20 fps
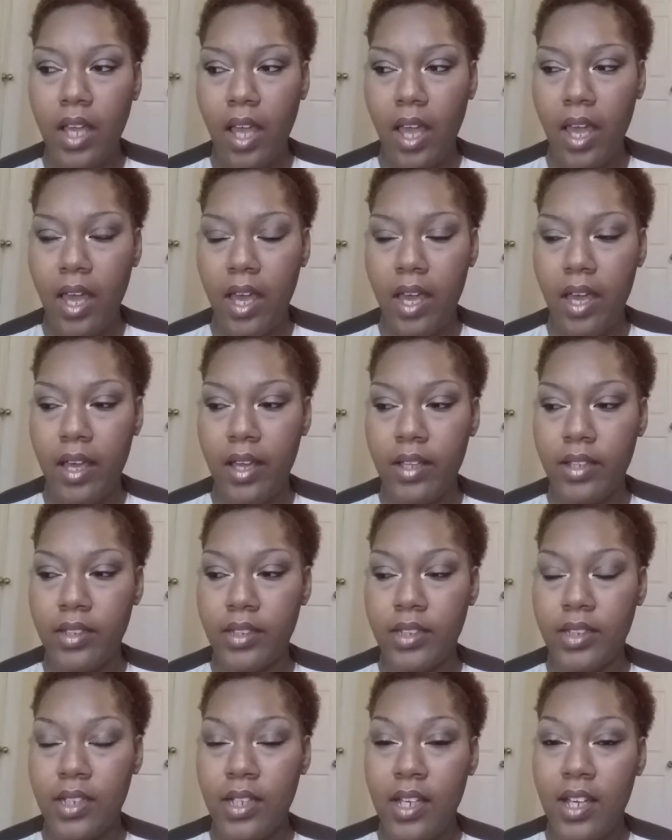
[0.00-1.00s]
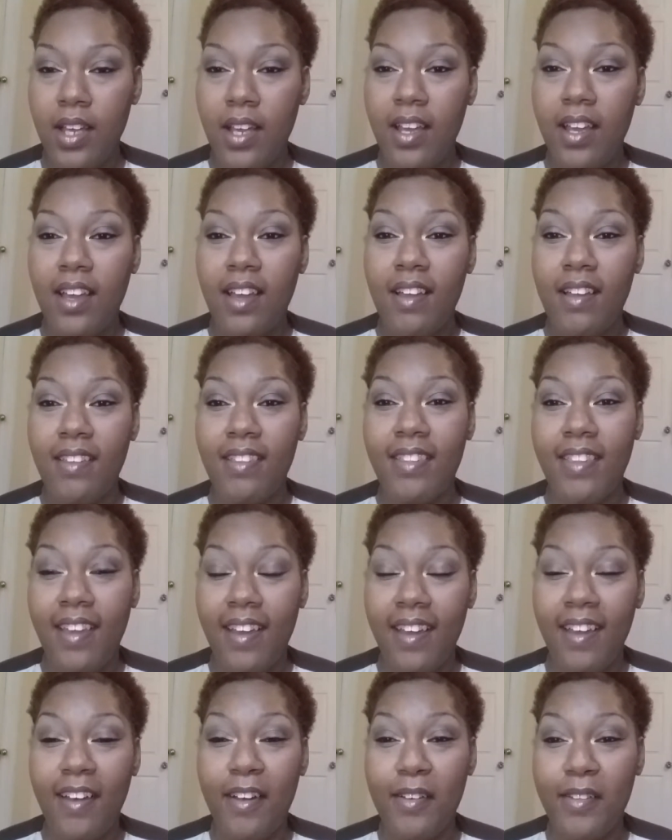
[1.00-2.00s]
And
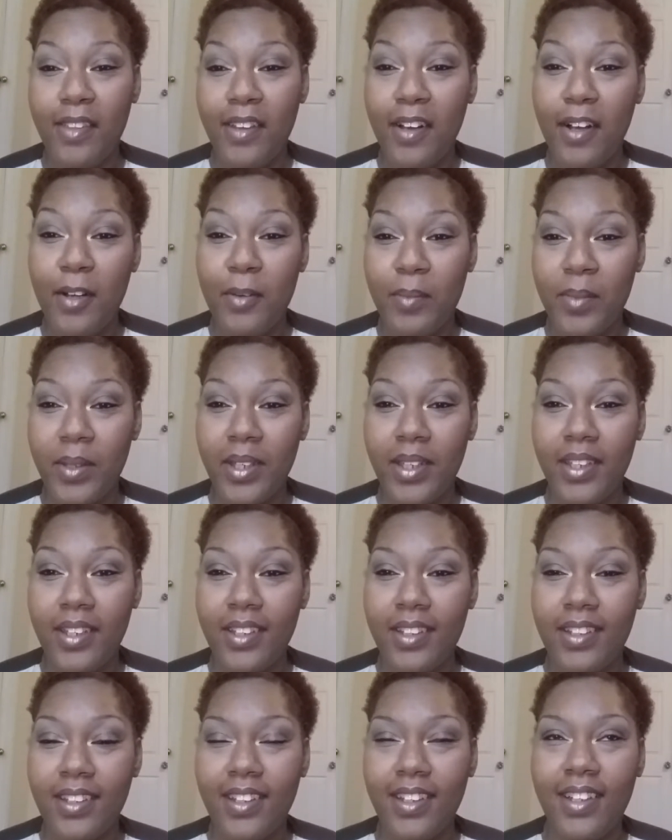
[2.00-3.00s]
they heard the heartbeat.